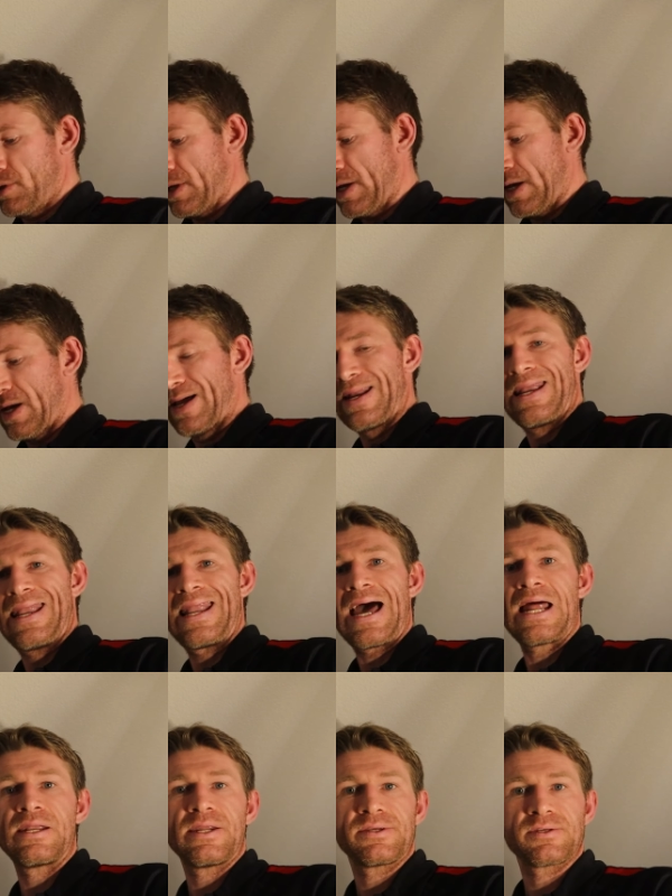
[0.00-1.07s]
uh,
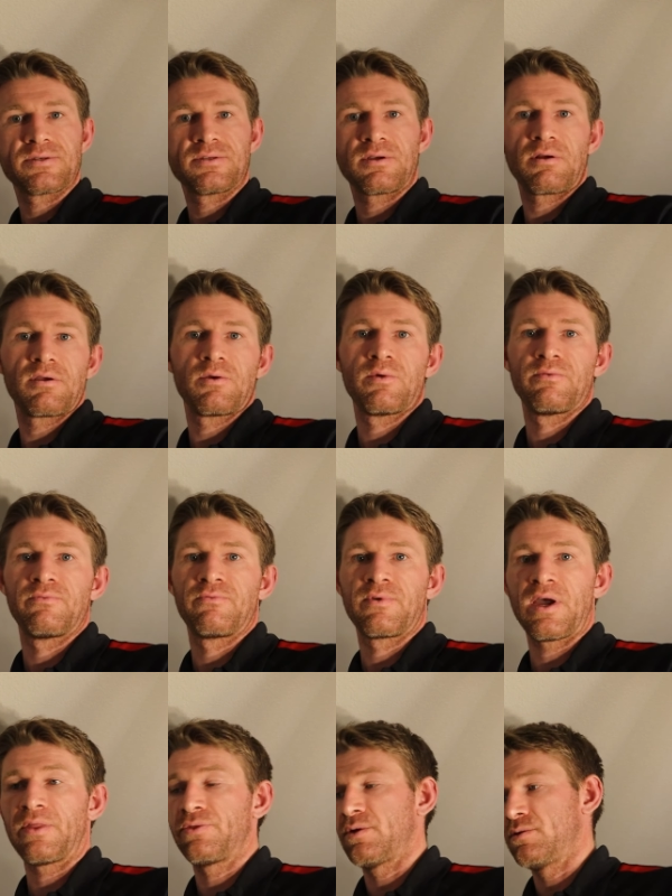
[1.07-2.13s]
not necessary, we've
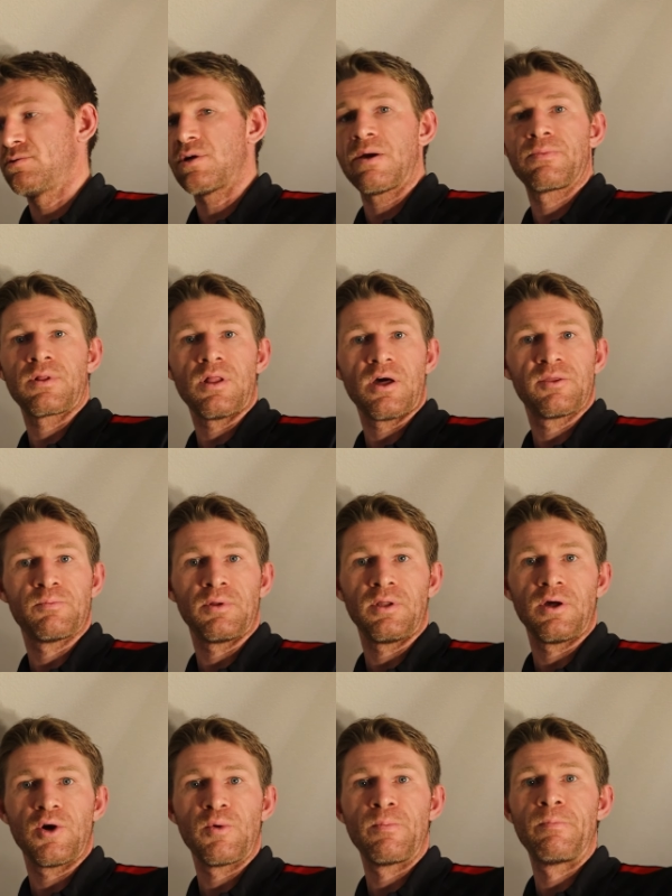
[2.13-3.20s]
got the drop cloth
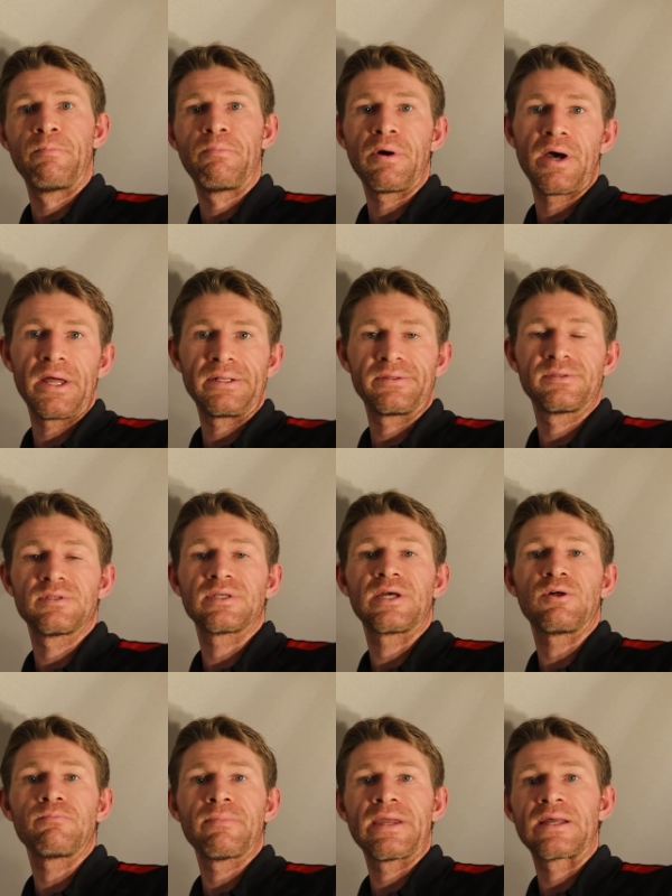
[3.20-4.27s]
below, but to
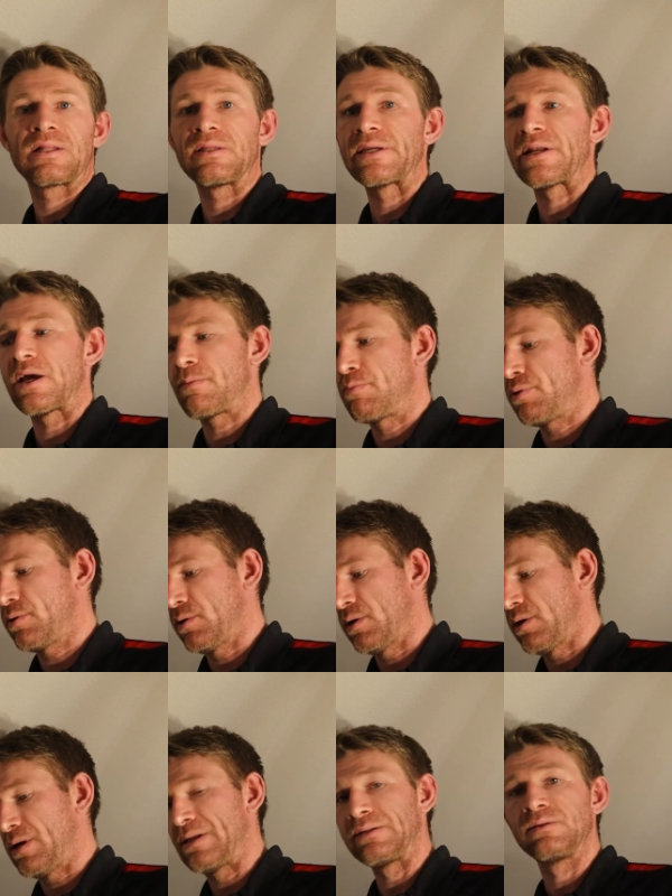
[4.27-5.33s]
help make cleanup
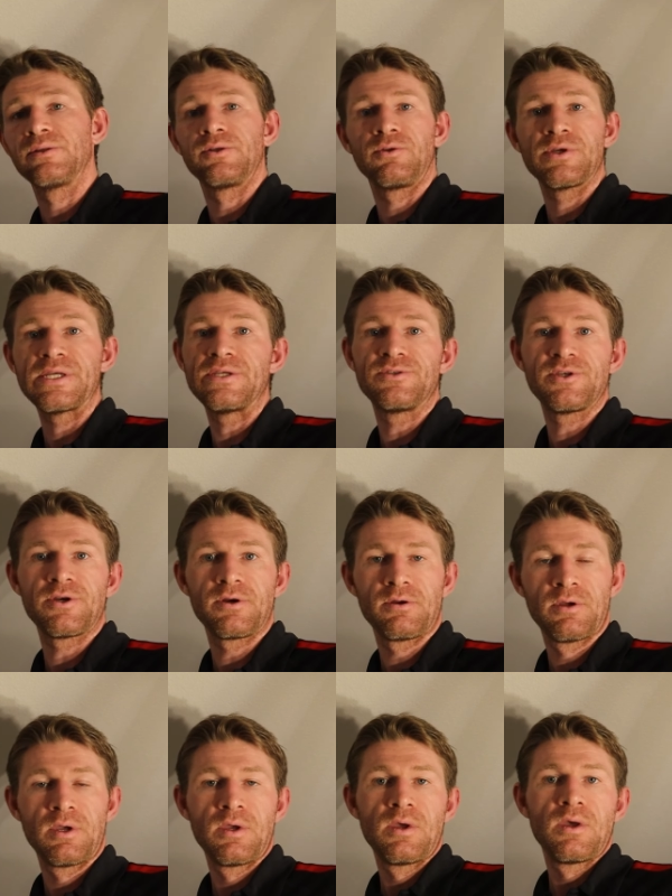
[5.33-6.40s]
uh, a little
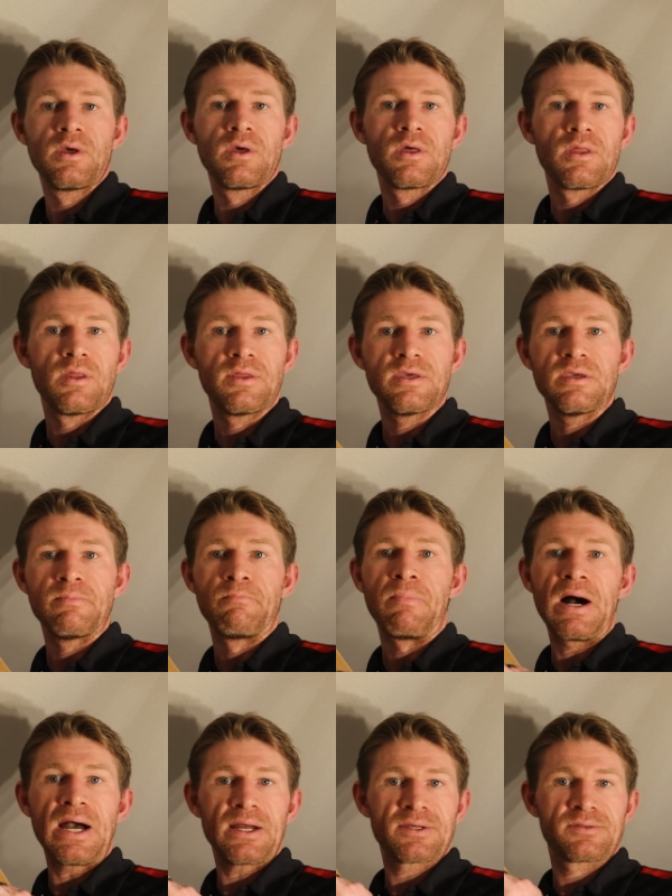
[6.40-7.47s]
easier, the
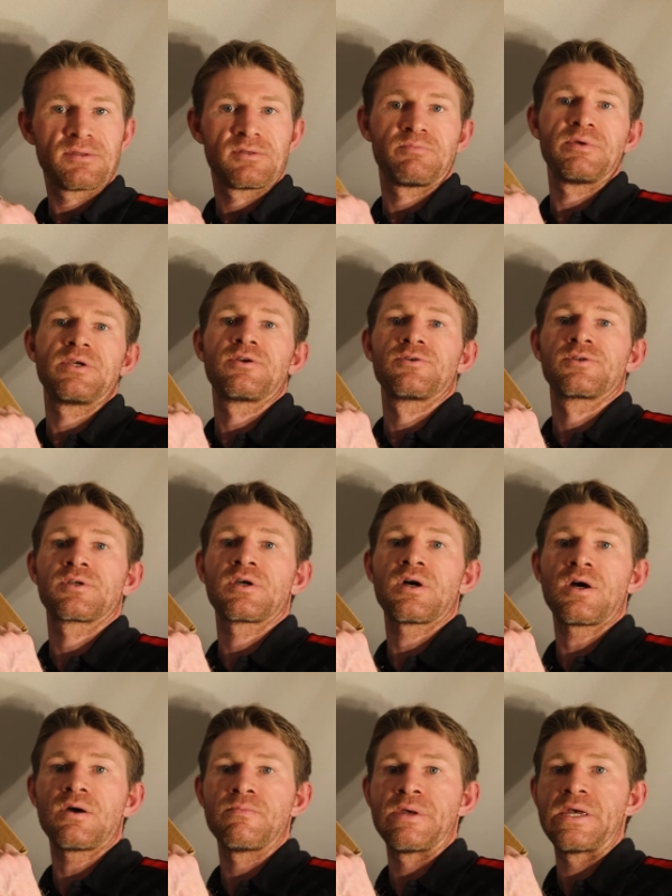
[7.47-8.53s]
box the speakers
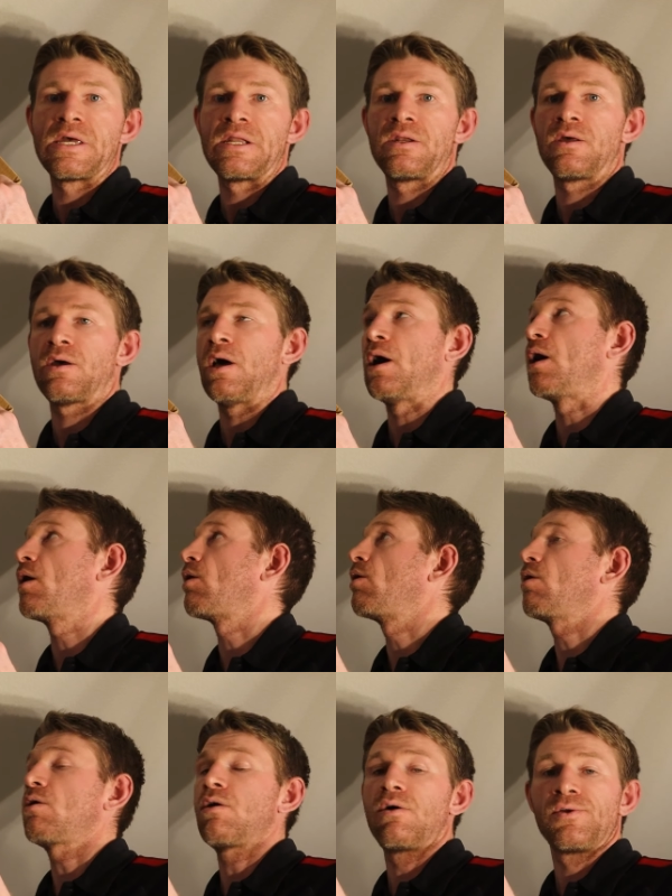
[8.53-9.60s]
come in uh,
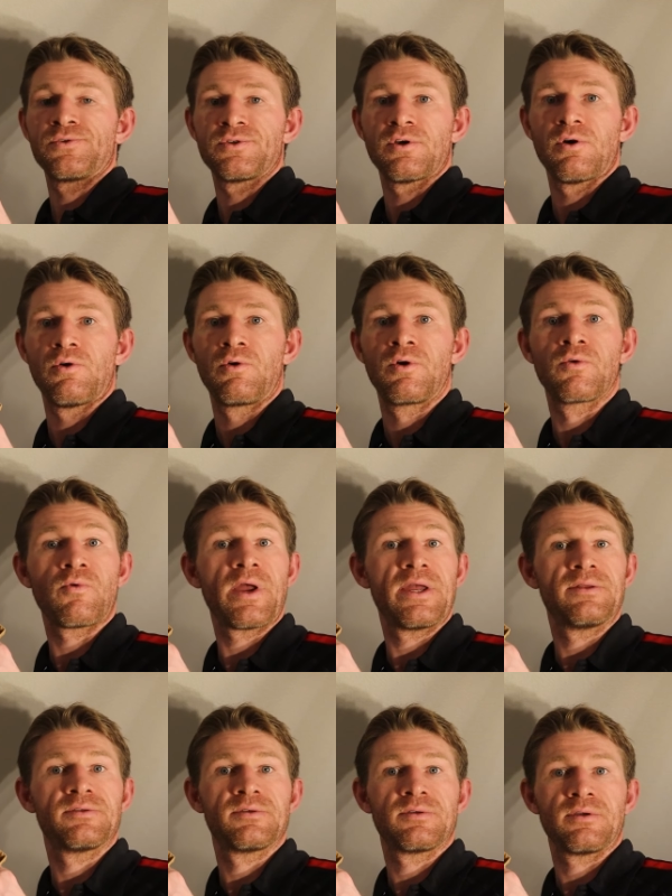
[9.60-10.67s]
are also
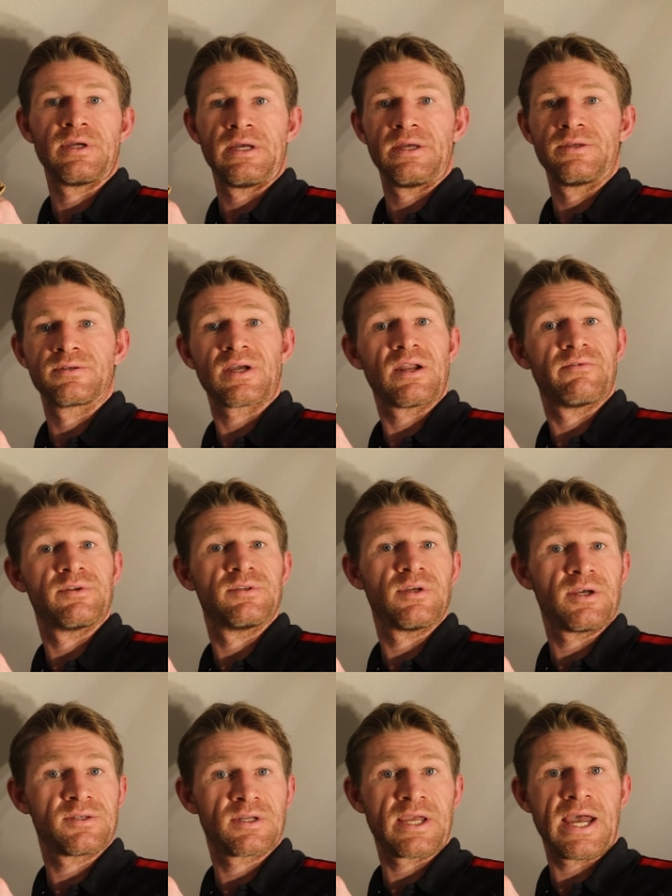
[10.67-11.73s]
great as kind of a
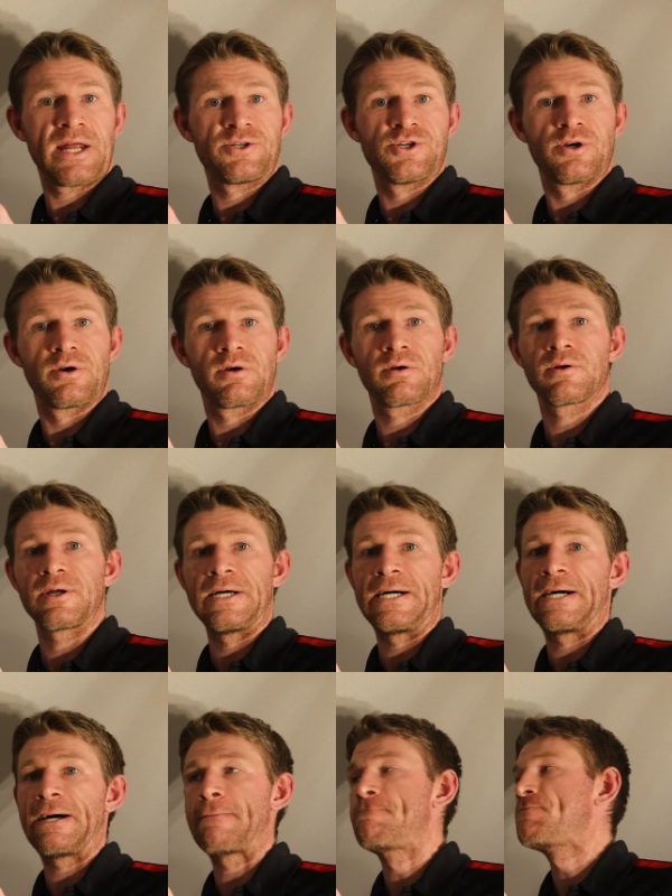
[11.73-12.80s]
dust catcher.
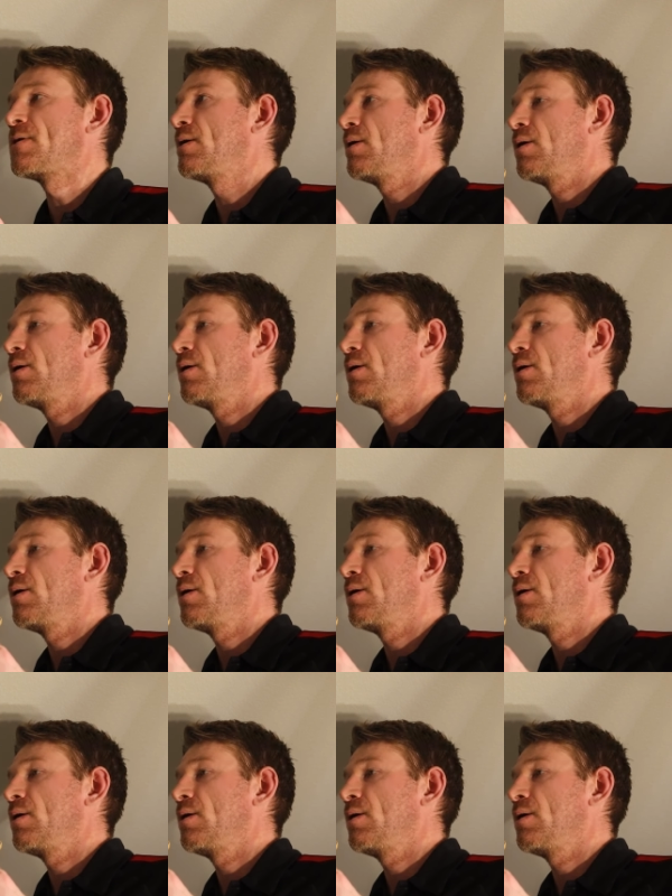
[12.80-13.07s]
Uh,